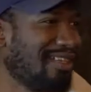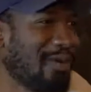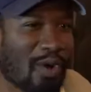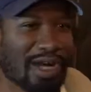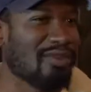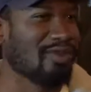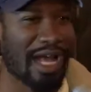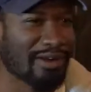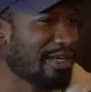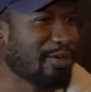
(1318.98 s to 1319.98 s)
I walk
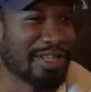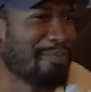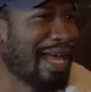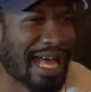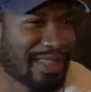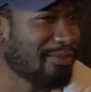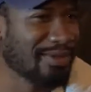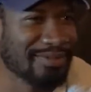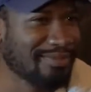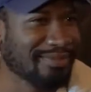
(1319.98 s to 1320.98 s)
around, I go to the
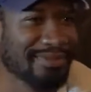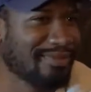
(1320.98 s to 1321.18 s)
bathroom.